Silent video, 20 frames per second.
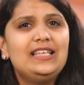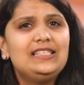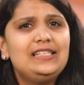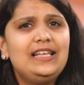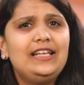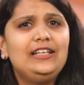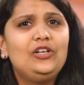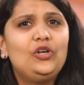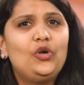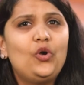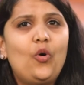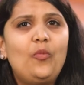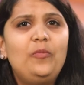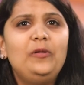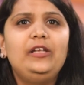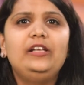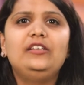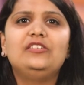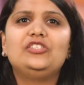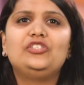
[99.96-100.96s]
has led
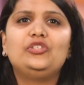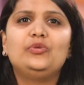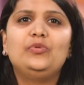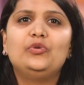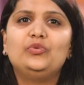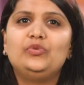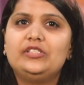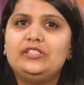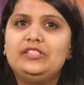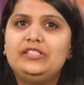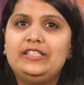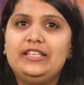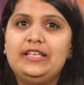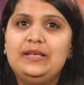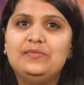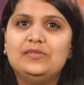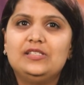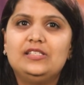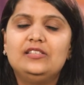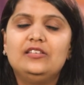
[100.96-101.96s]
globally distributed
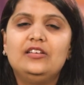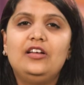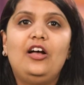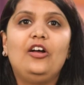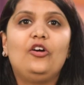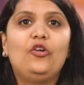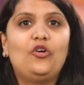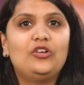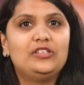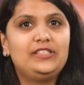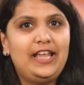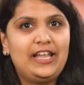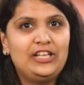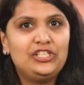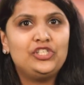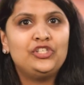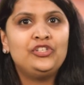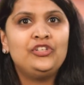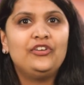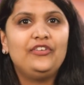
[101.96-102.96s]
teams across
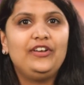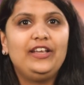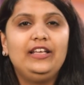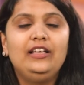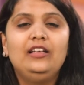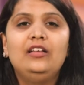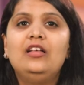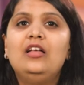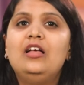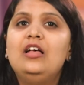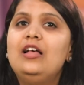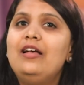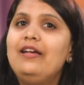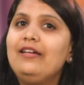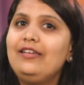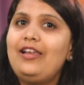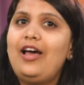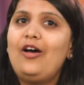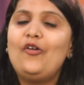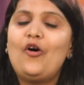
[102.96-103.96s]
engineering,
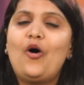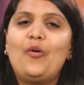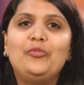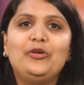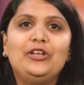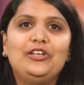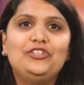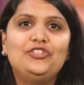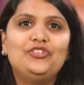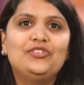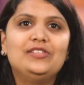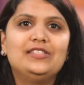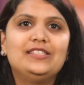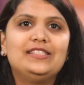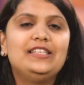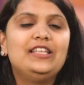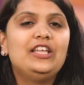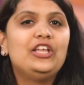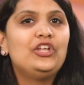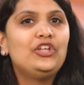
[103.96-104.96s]
cloud
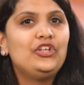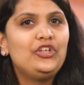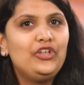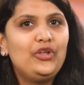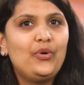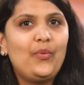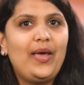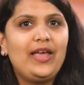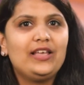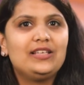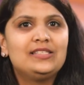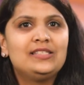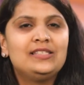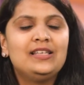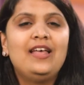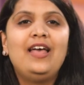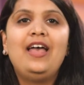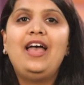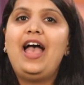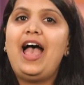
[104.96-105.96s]
operations, UX,
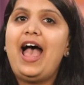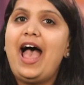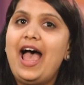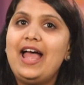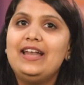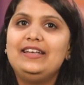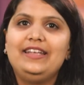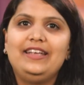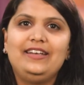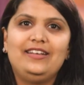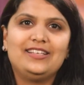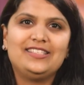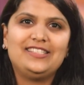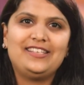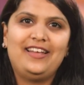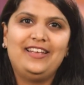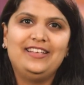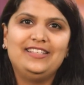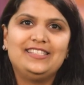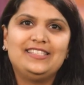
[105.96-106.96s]
and data
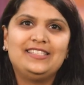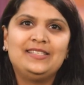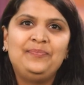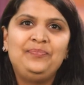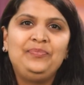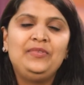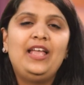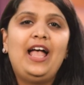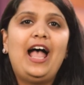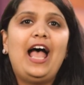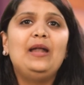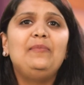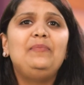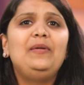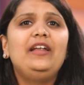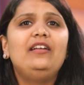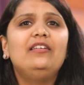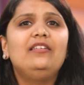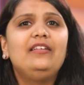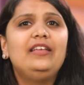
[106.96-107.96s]
science, and
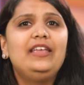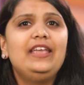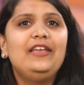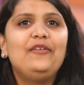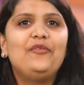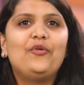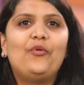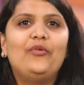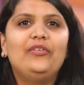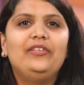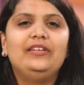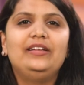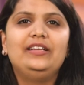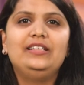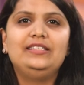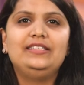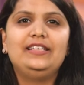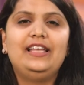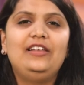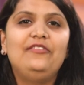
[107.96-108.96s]
played a key role
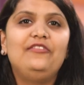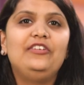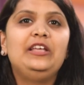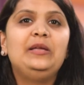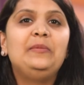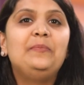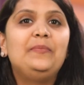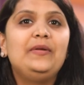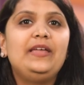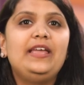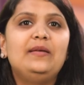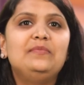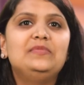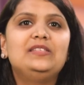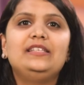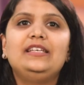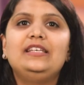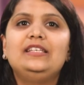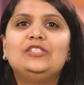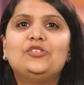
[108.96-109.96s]
in delivering
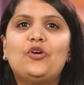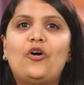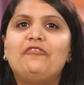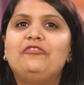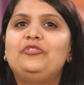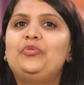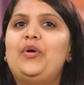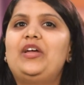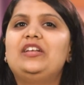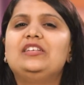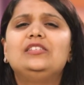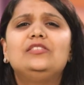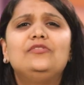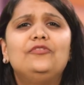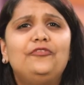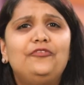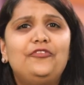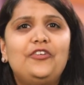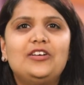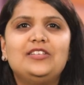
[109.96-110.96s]
BMC Software's
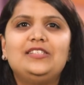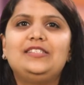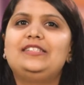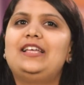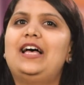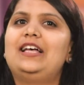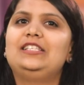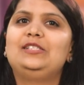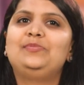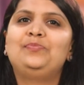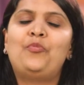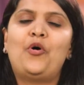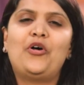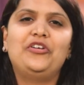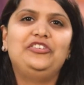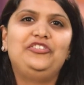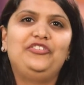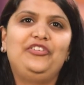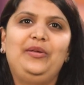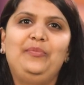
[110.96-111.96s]
first SaaS
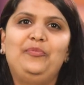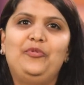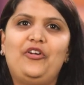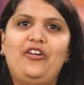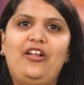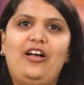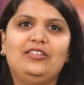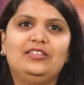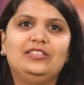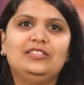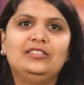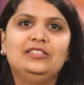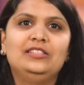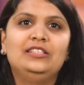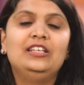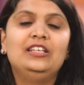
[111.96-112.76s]
monitoring product.